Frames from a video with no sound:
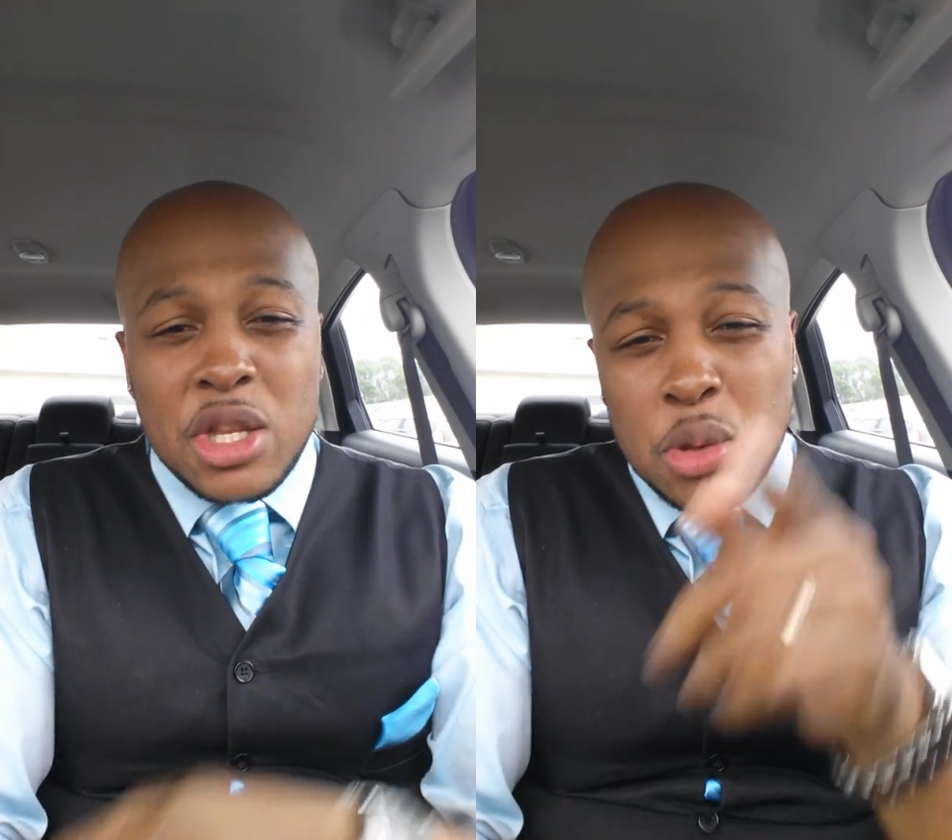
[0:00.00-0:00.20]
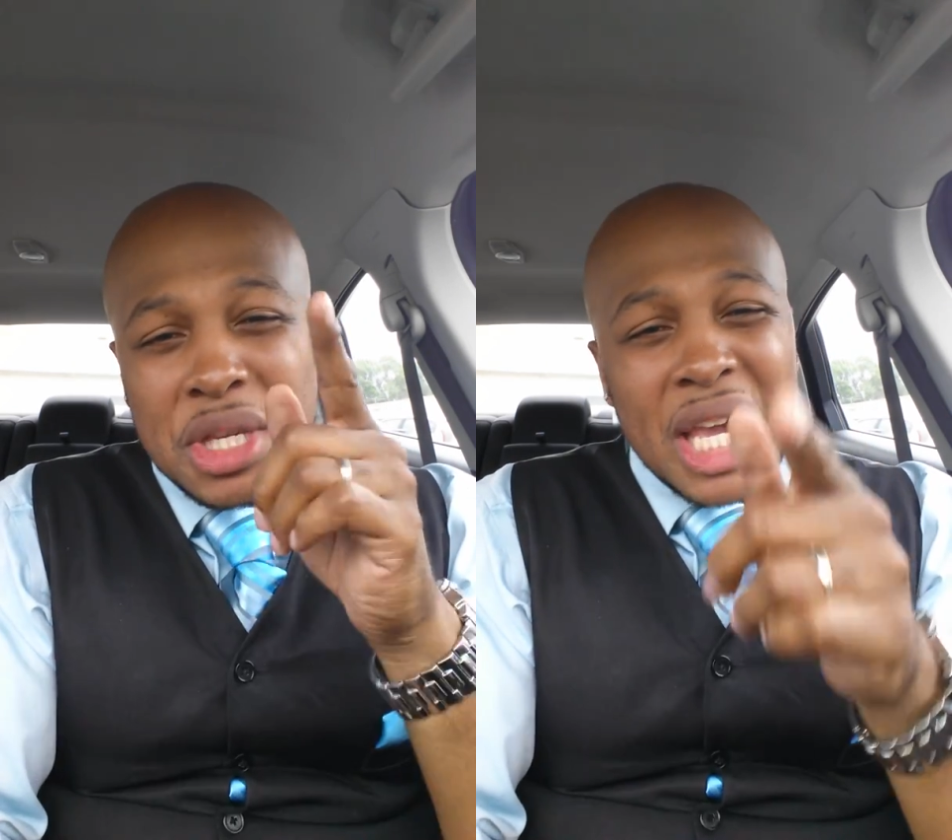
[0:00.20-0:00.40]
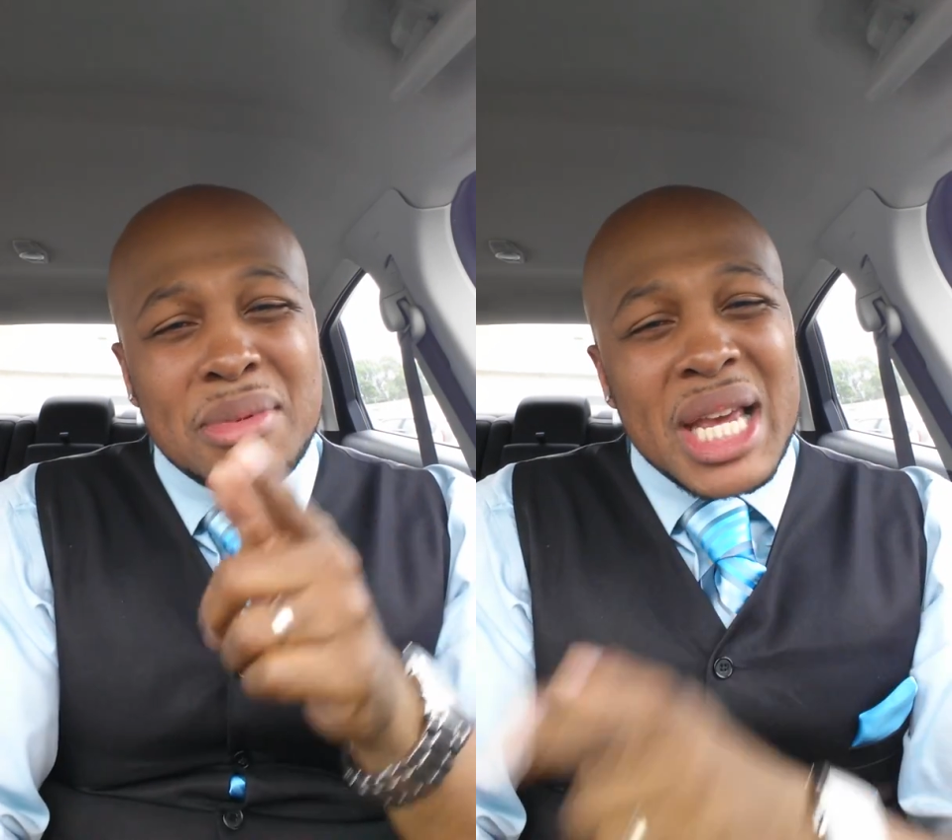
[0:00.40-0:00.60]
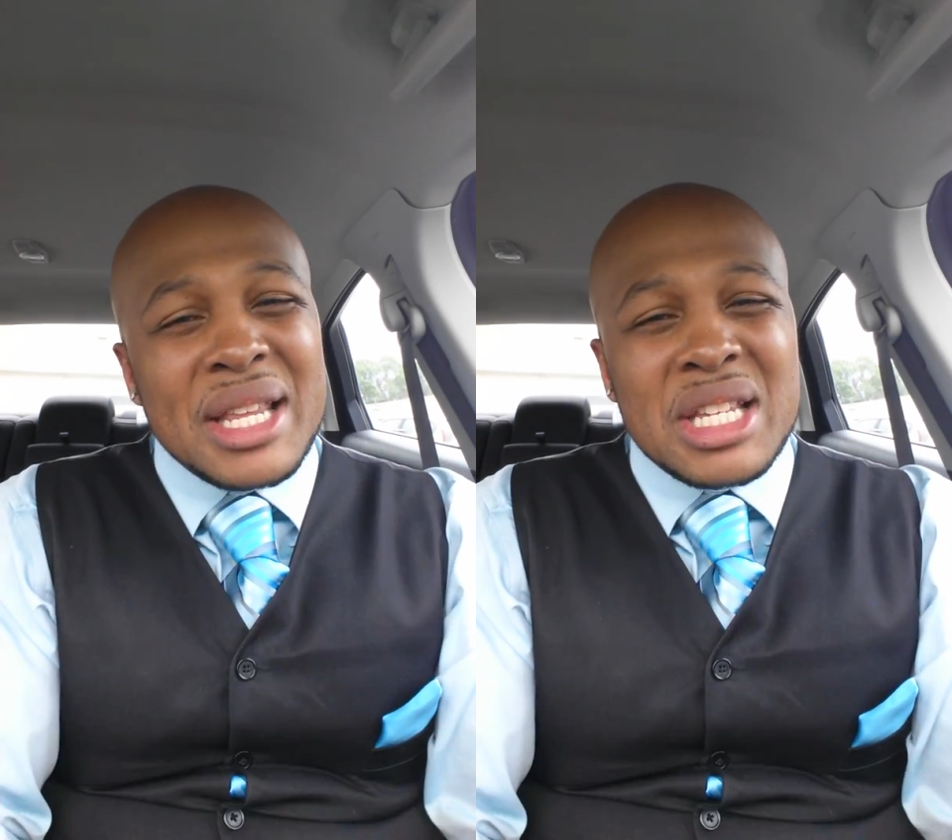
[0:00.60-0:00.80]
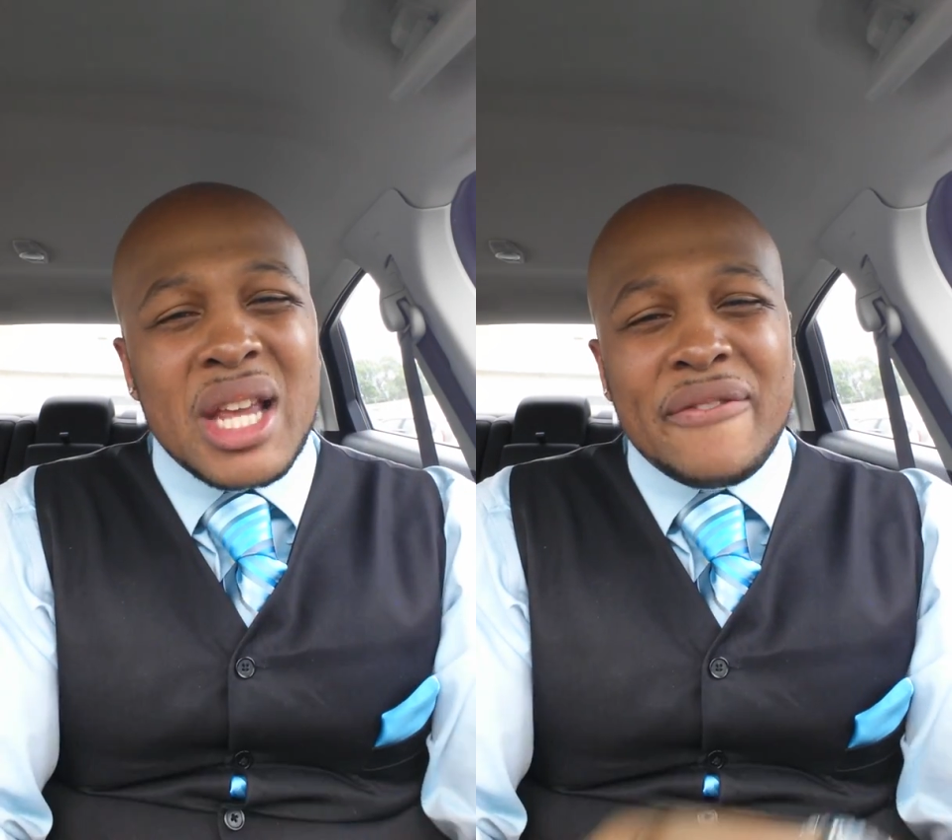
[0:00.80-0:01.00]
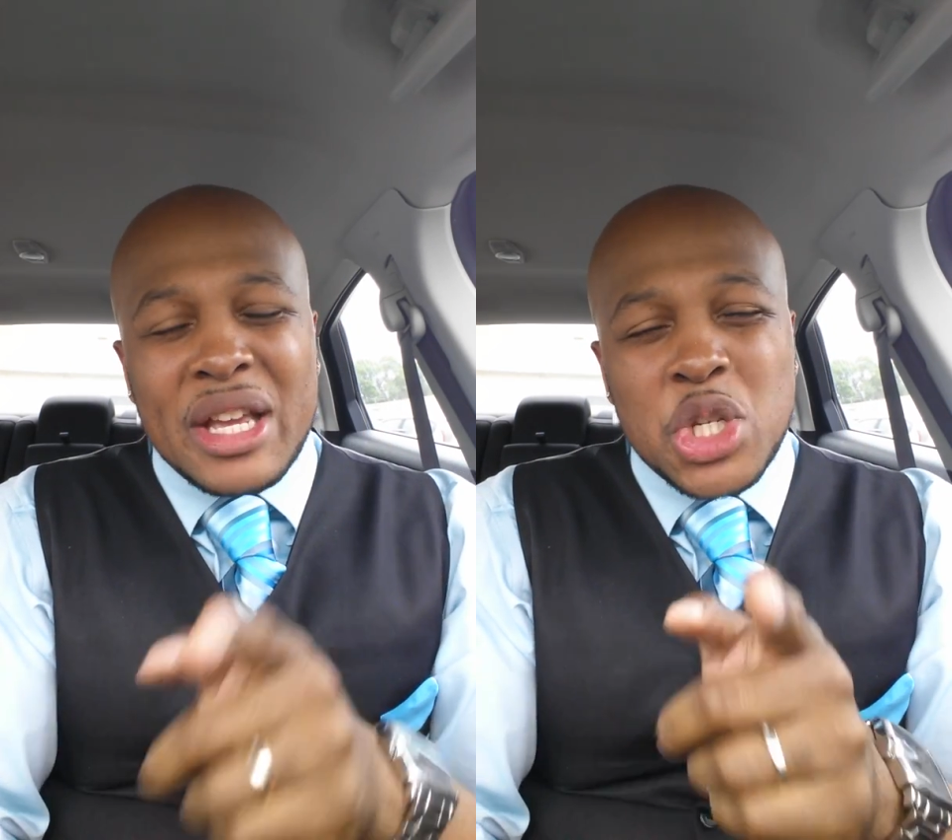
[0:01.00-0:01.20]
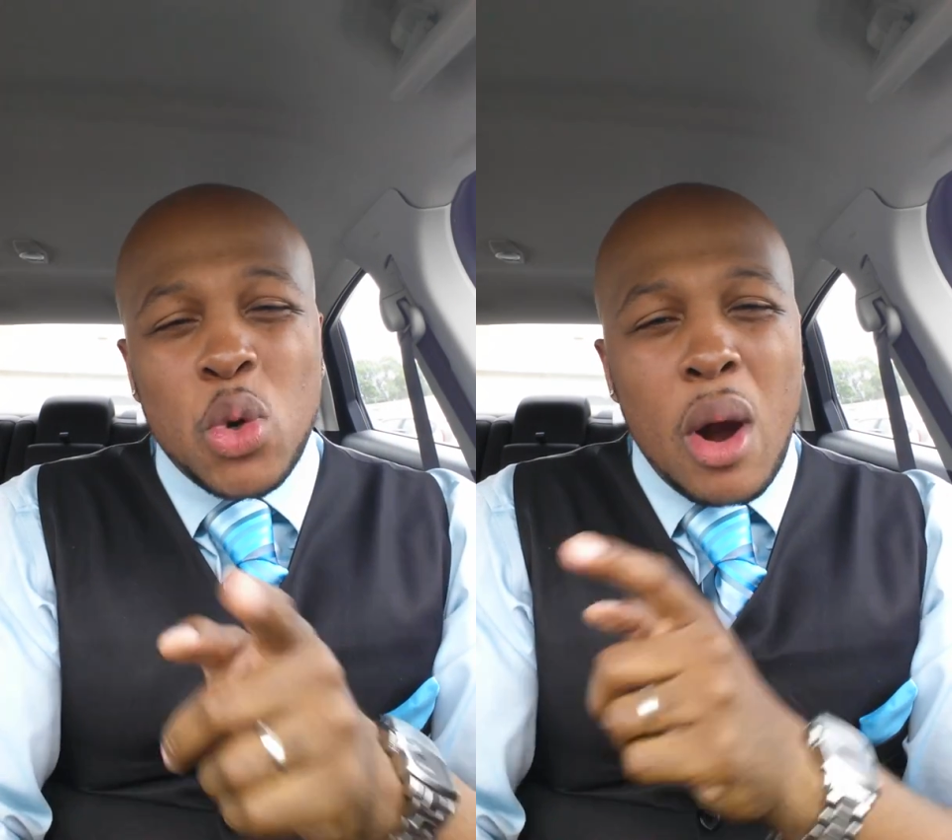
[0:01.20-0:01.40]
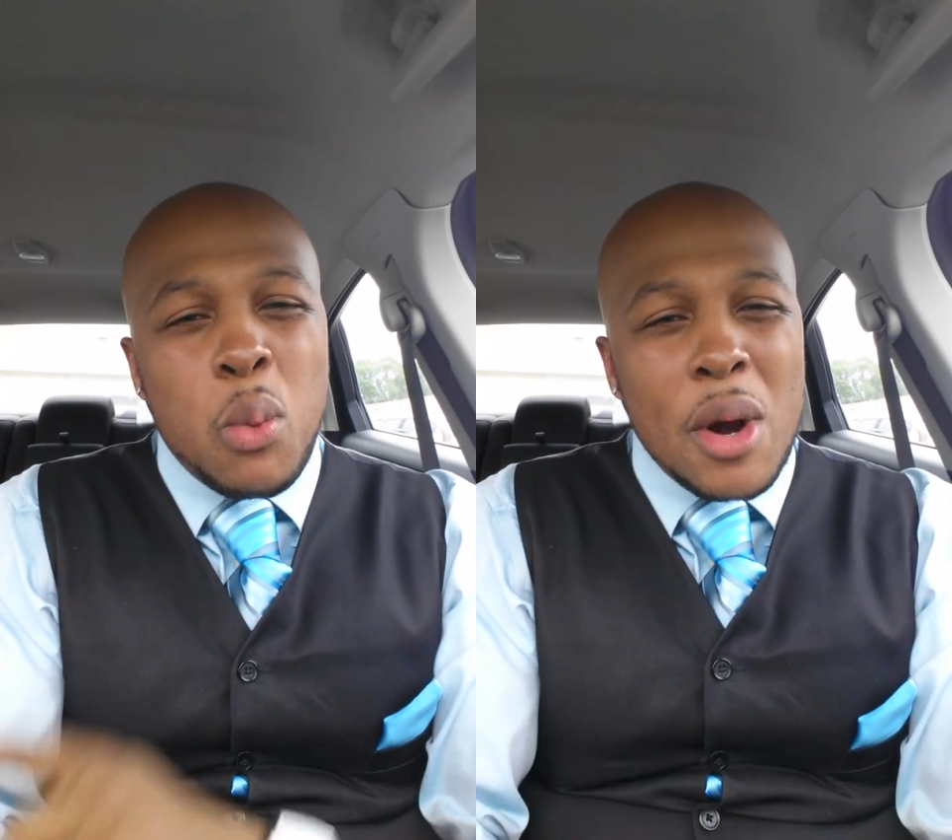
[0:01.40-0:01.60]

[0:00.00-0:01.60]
And you keep telling yourself that you